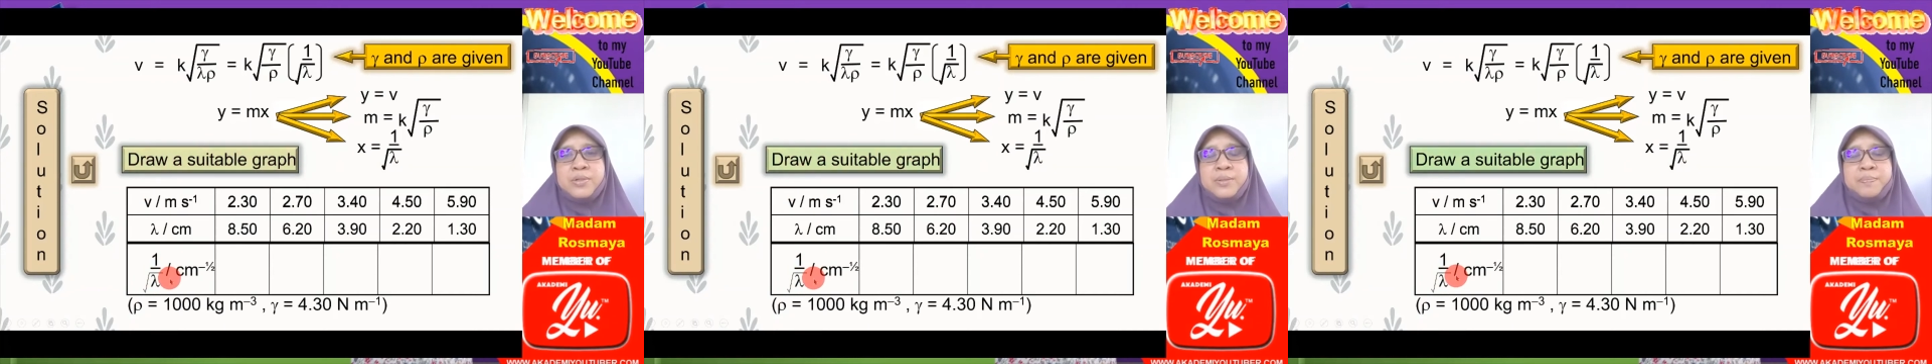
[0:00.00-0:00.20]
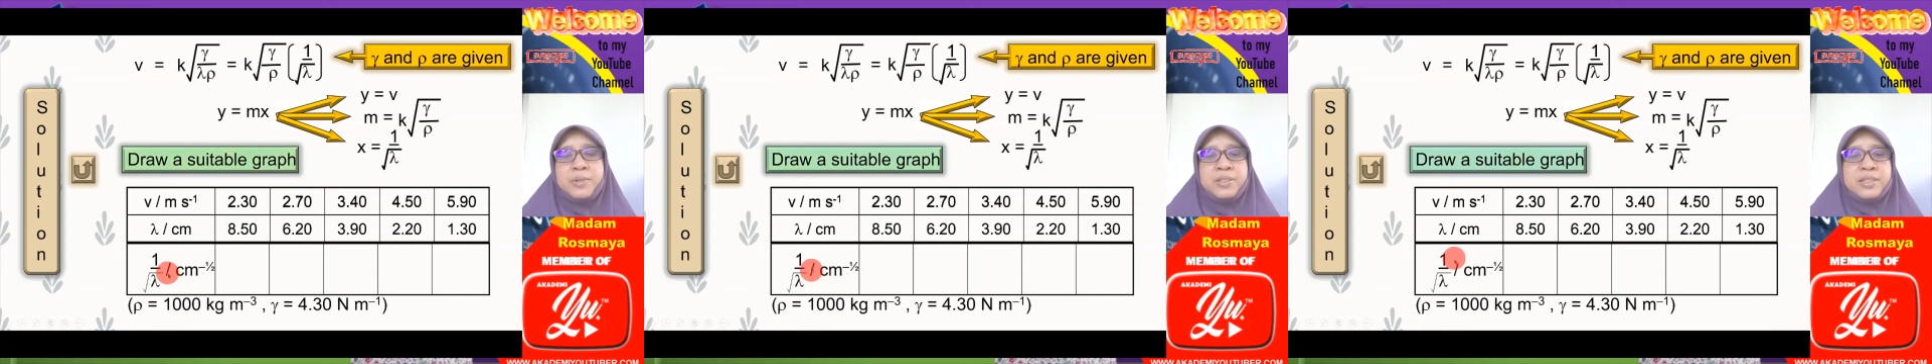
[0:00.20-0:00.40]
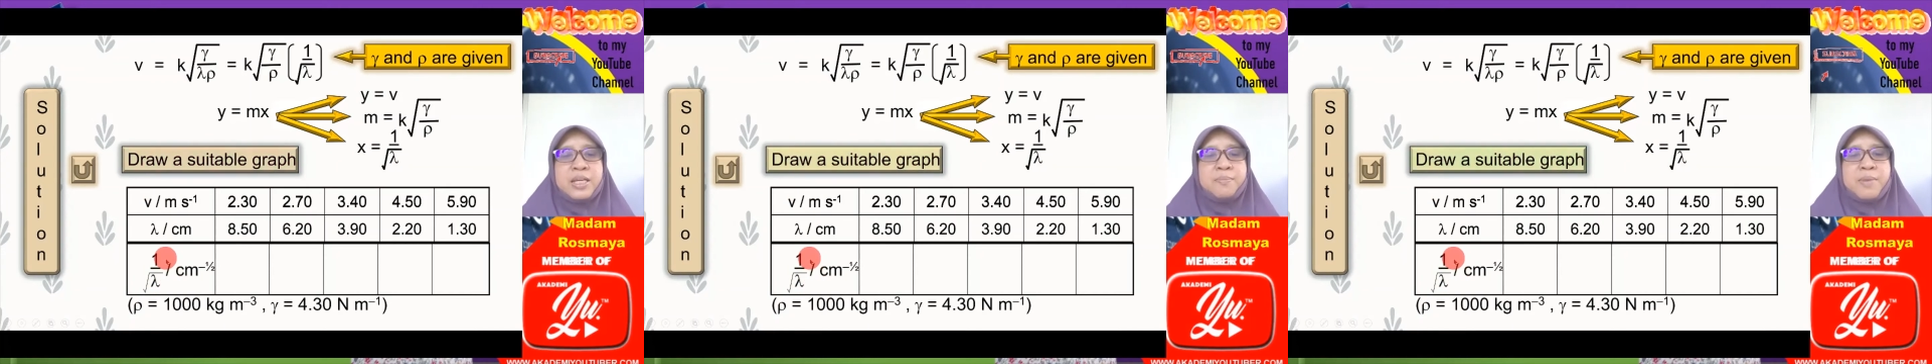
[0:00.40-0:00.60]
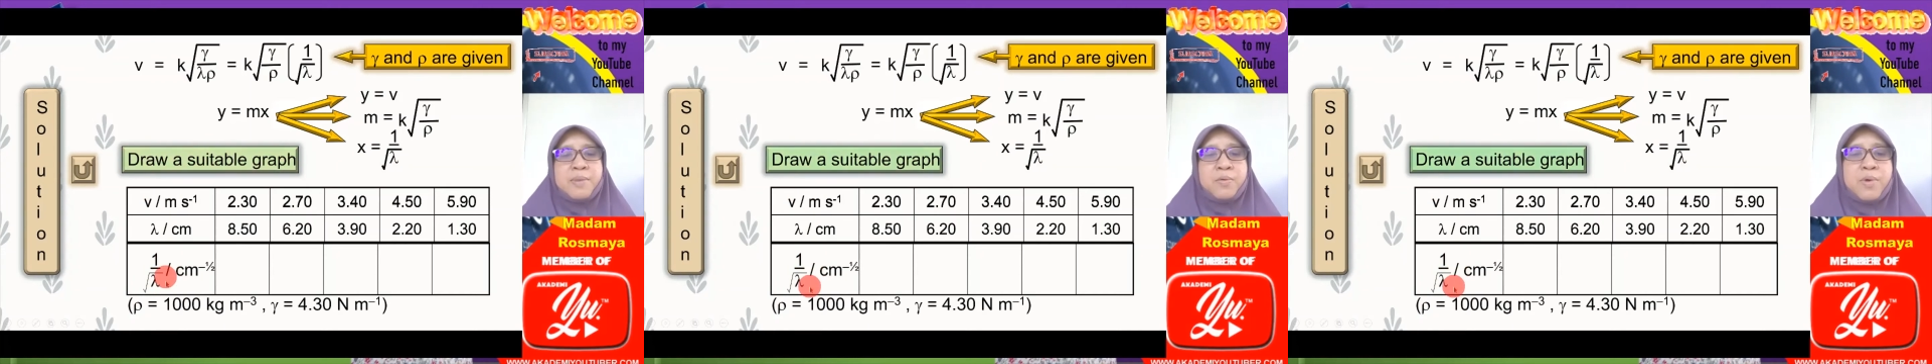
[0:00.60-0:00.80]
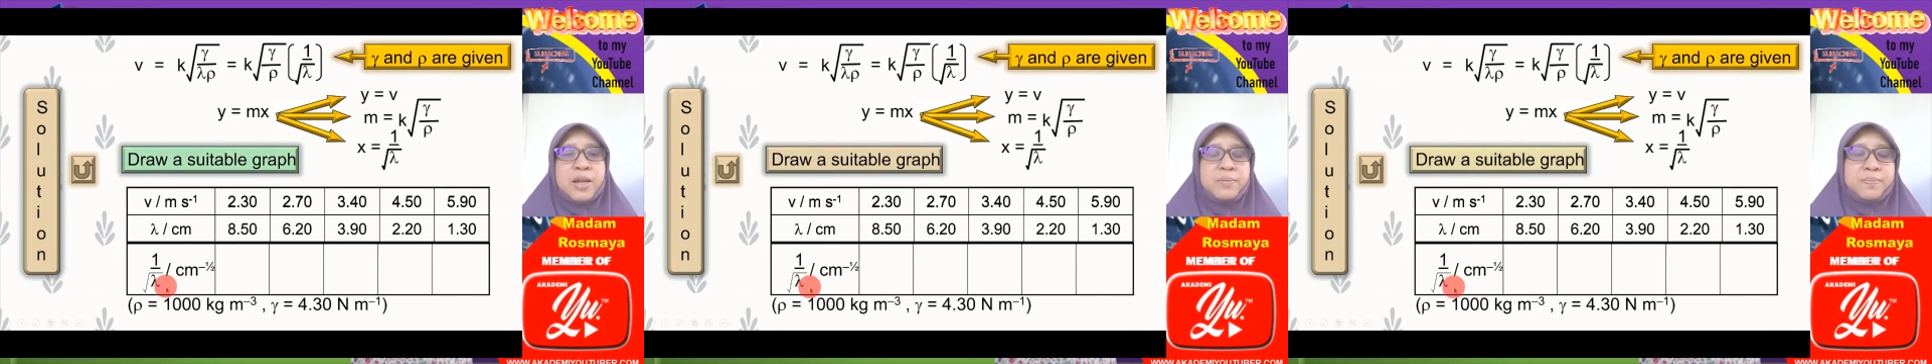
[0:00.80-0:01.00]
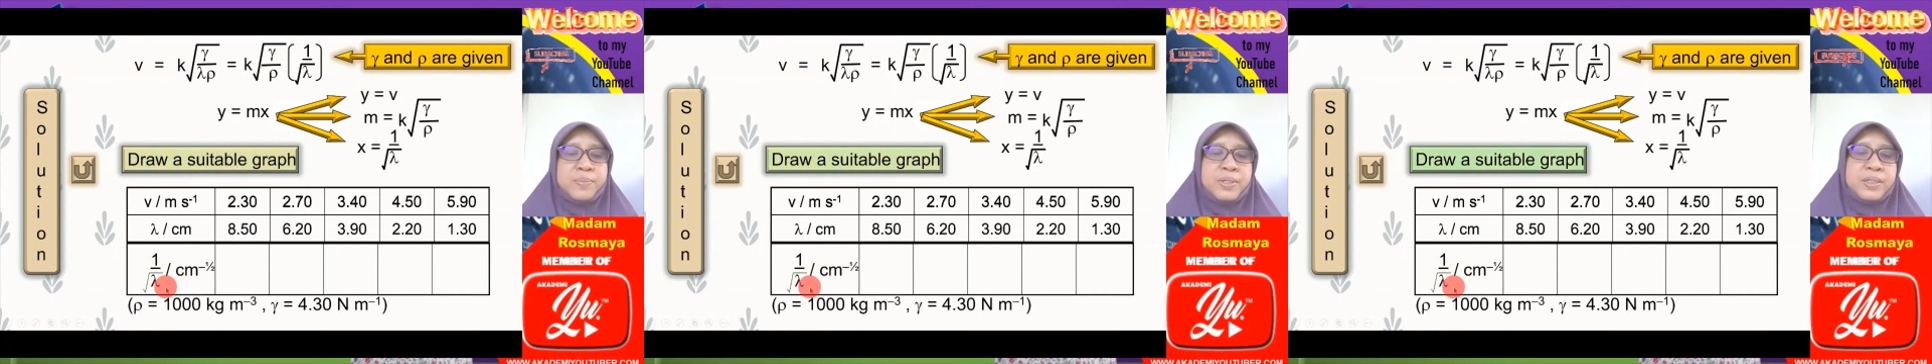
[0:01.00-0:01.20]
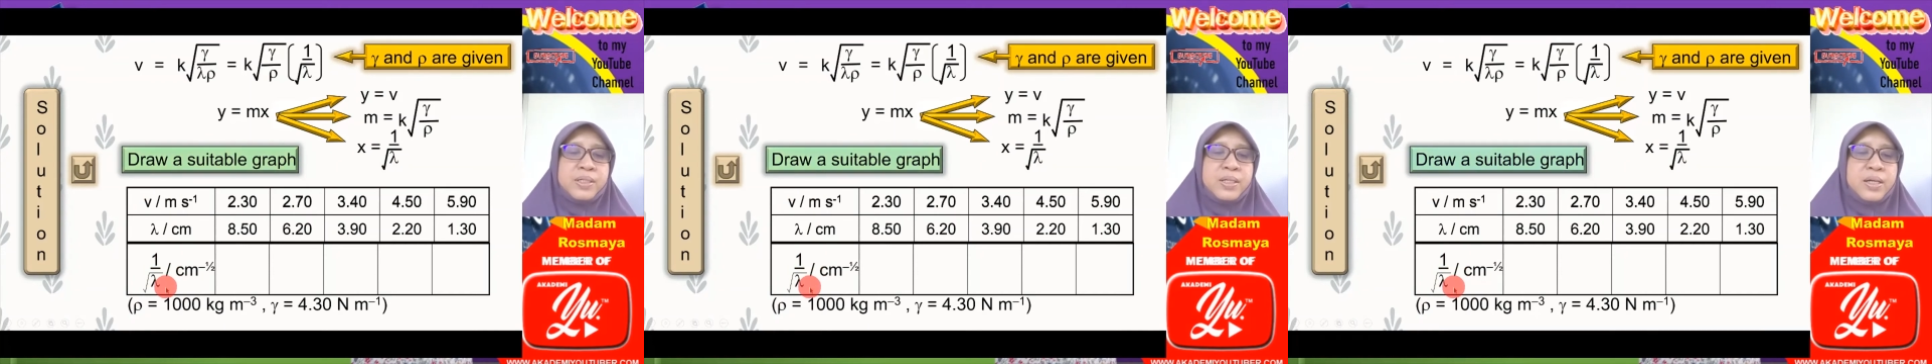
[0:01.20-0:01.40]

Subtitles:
represented by 1 per